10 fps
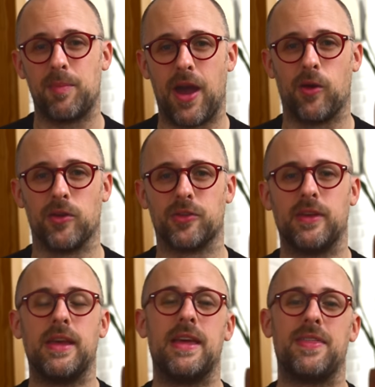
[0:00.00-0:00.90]
hours.
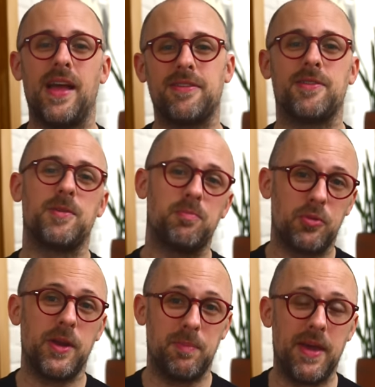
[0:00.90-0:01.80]
That's
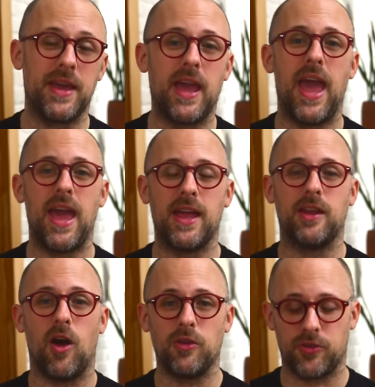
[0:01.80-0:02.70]
pretty big,
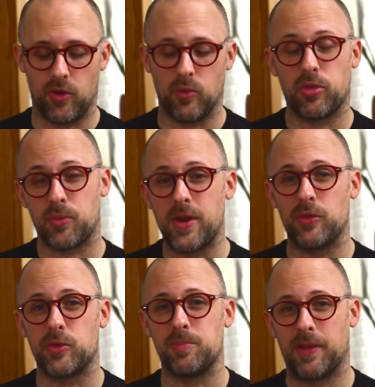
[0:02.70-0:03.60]
and also
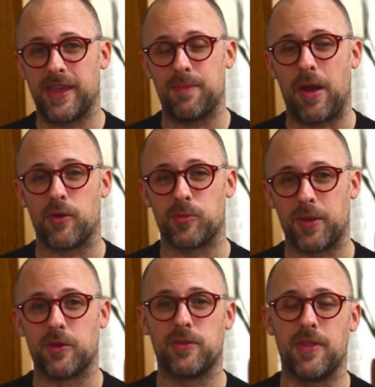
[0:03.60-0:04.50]
300 milliamp hours
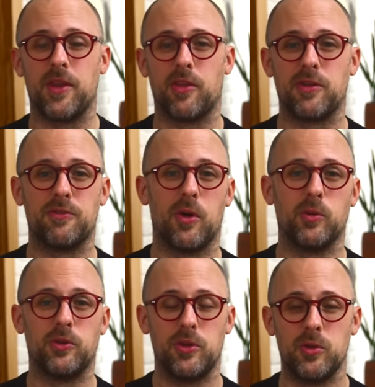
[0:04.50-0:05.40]
bigger than the Nothing
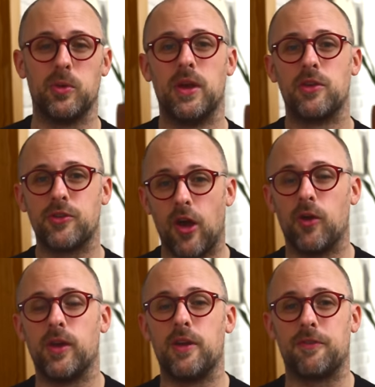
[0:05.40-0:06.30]
Phone 2.
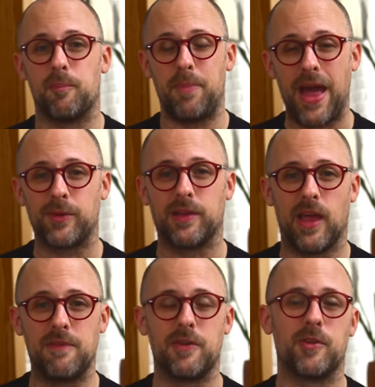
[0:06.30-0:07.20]
So if battery
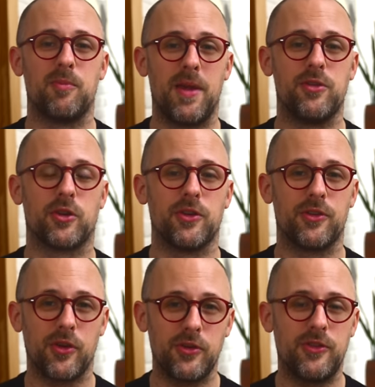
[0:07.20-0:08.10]
life is of major
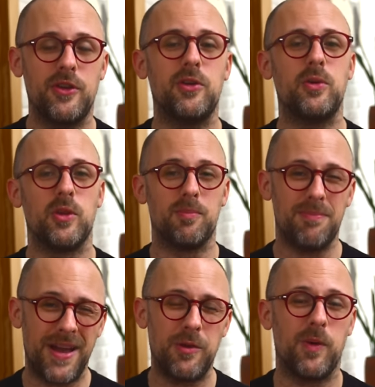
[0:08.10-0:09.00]
concern to you, you
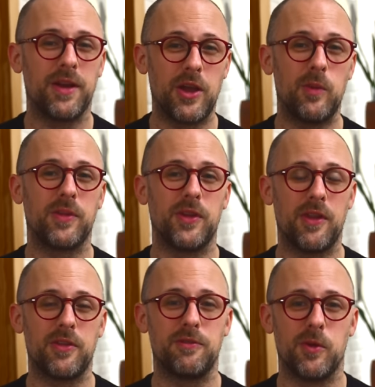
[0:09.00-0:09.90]
might want to go with the
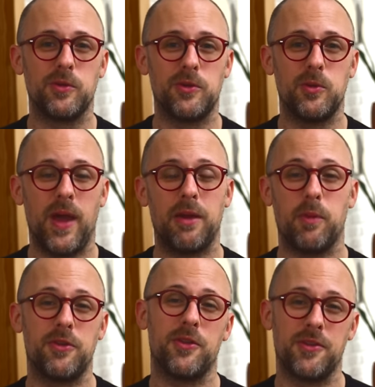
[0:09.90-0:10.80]
Nothing Phone 2a,
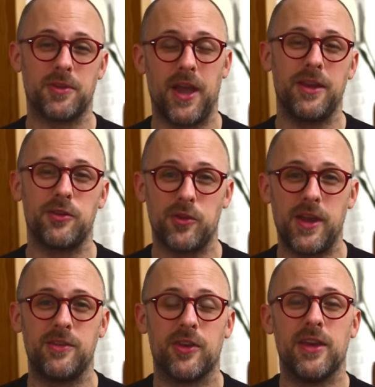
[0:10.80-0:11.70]
which is kind of
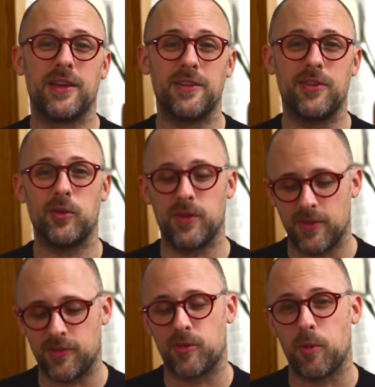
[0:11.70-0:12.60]
strange considering
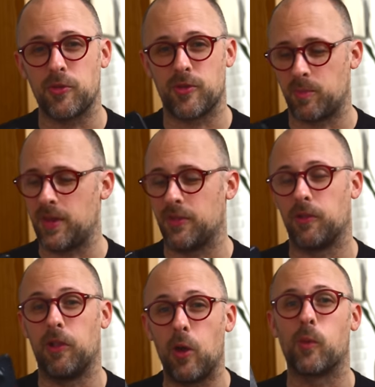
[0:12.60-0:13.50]
this is supposed to be the
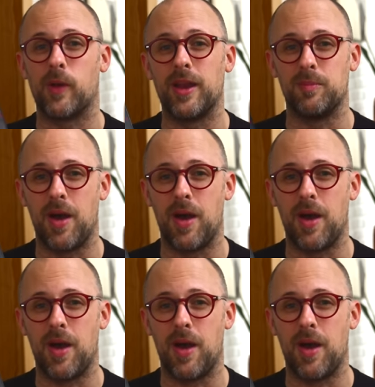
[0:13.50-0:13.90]
lower end